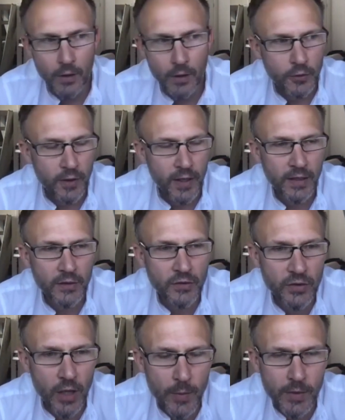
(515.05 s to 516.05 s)
So that's
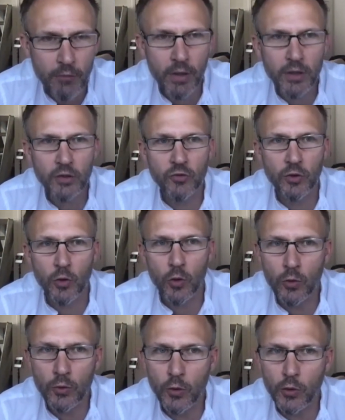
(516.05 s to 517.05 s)

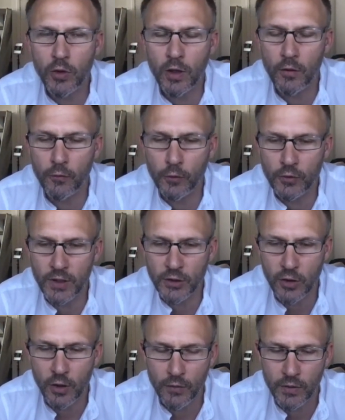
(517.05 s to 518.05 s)

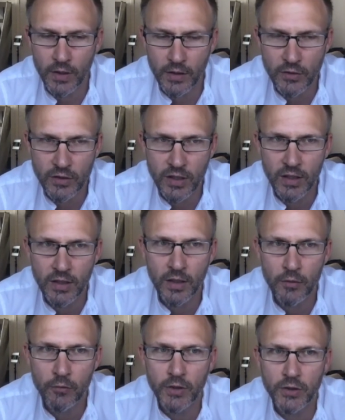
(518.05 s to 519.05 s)
ibdregistry.org.uk/COVID-19
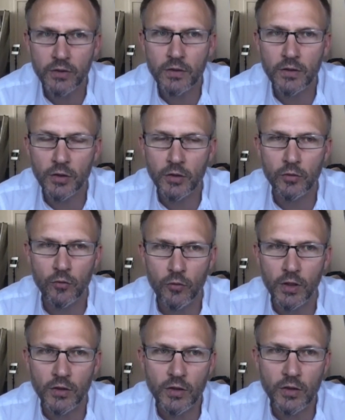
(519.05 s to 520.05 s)
and the risk decision grid,